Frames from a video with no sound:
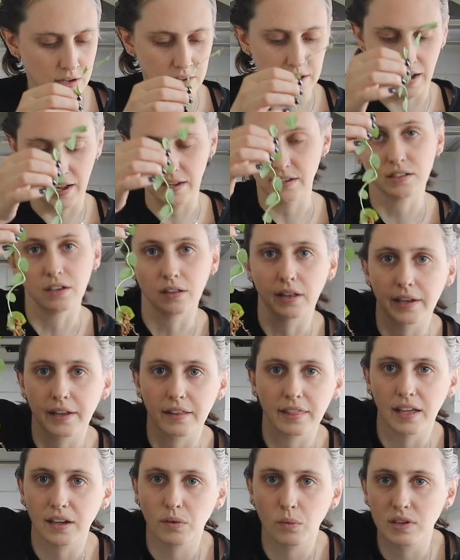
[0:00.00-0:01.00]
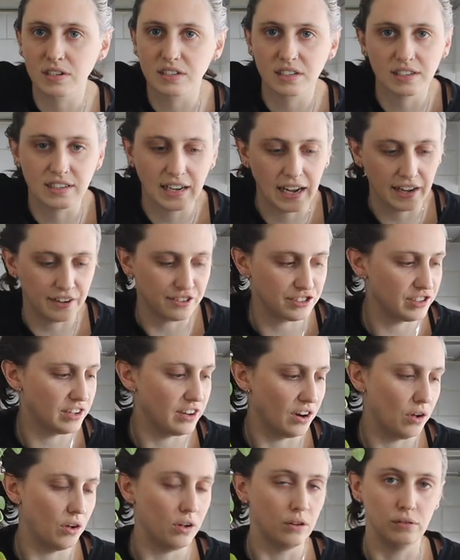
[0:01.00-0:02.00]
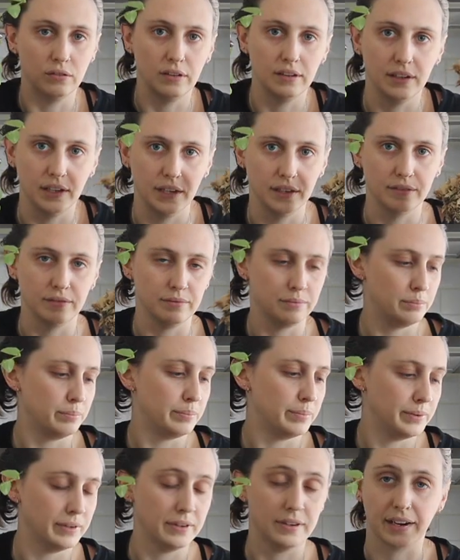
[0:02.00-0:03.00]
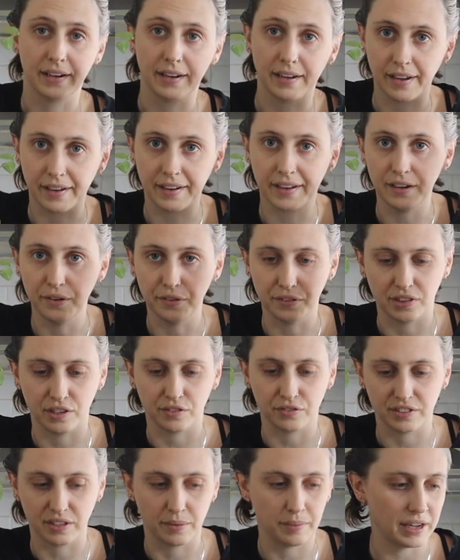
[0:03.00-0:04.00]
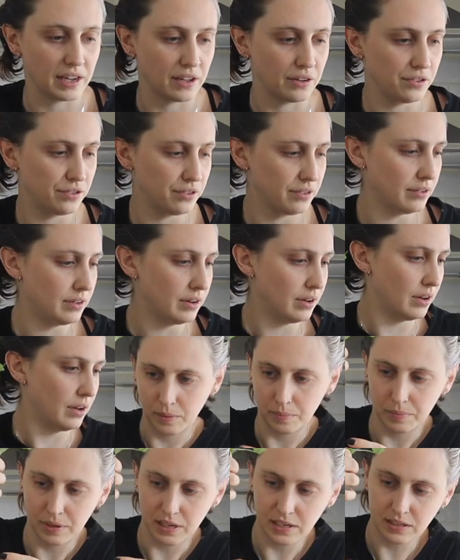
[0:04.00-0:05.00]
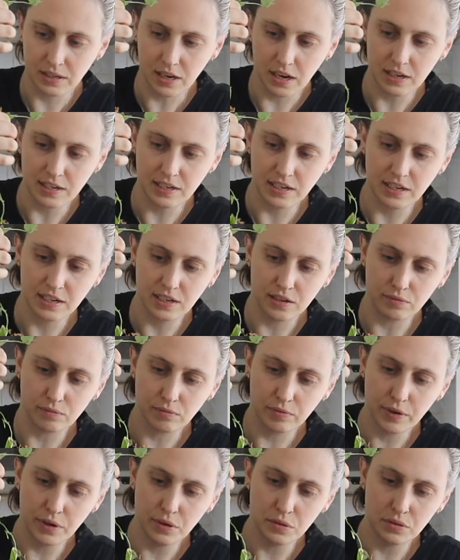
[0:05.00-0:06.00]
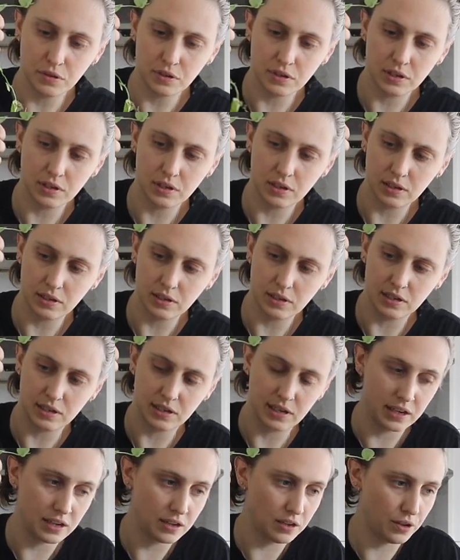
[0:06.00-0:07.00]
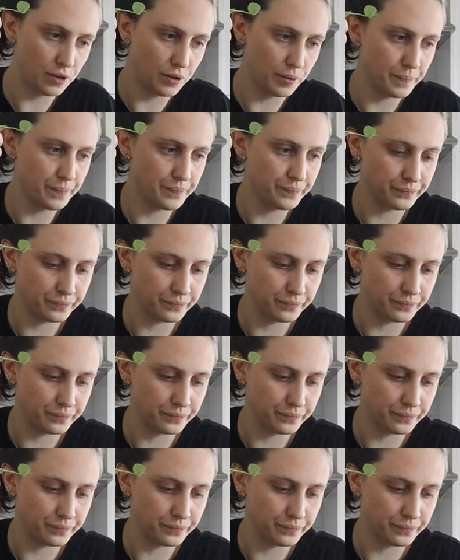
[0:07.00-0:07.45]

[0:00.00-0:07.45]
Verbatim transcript: Yeah, so like that wasn't attached at all. I, uh, I, I can use this for something else. But it's got decent roots still.